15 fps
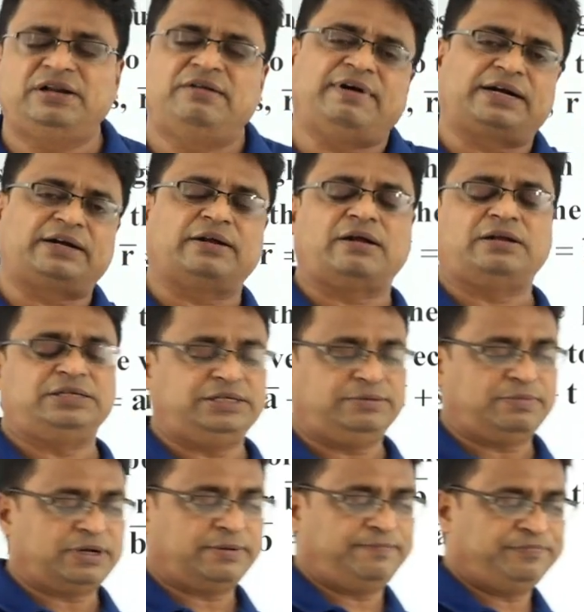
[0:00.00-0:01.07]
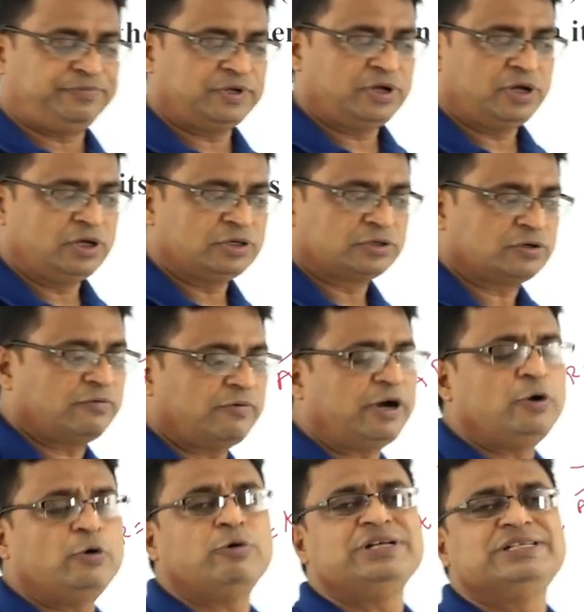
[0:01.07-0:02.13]
in vector algebra. So,
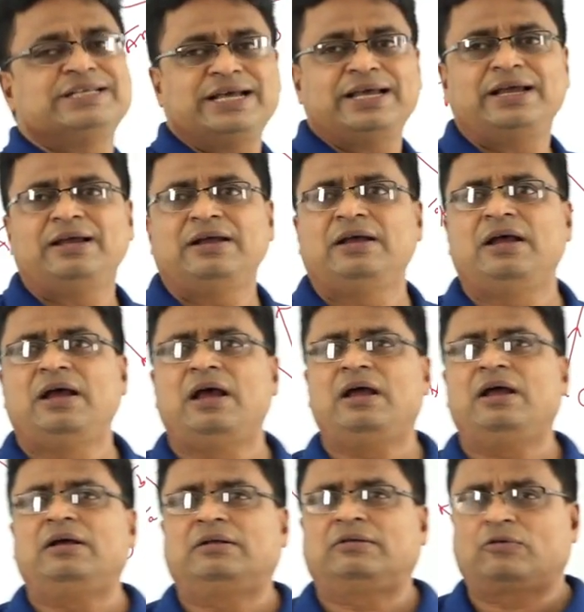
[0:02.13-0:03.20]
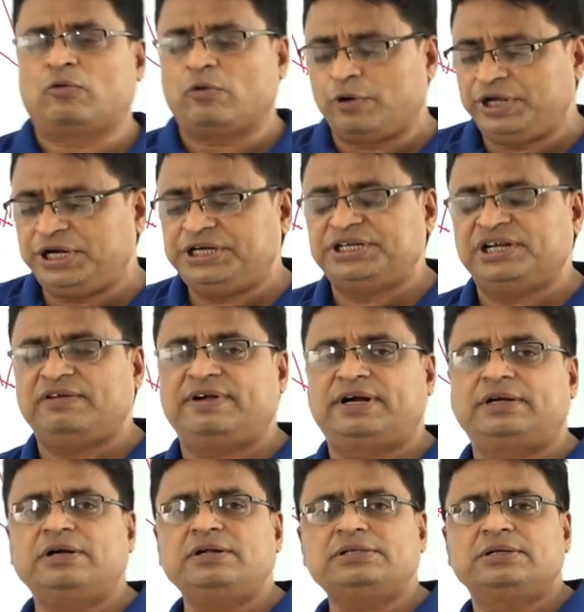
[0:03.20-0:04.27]
when do we say co-initial
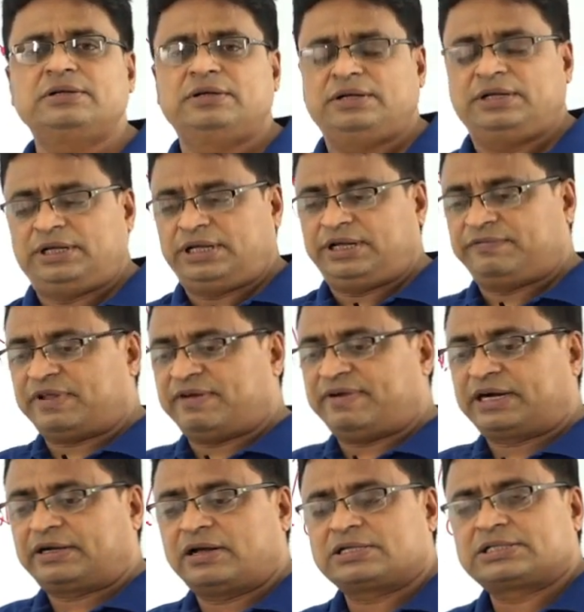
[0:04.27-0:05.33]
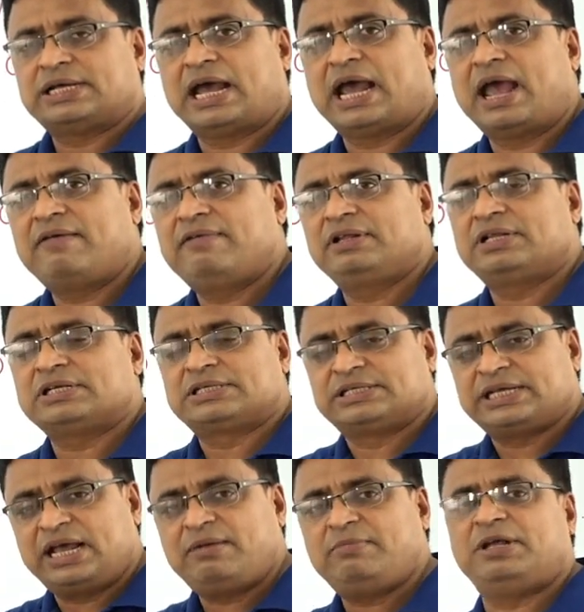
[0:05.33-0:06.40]
vectors? If the vectors having the
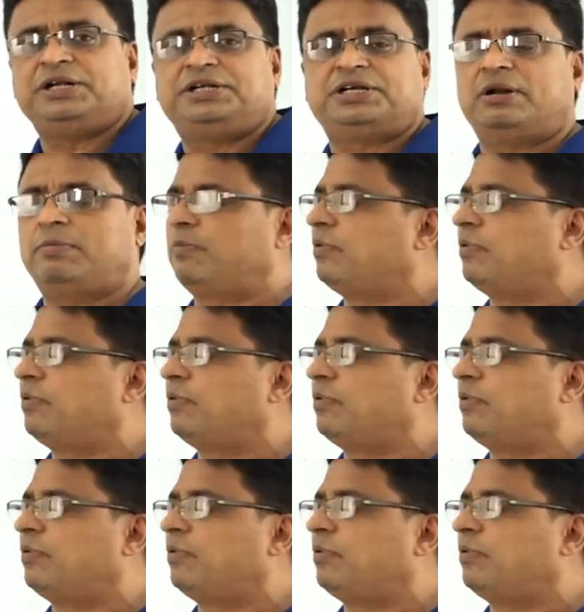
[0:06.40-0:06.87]
same initial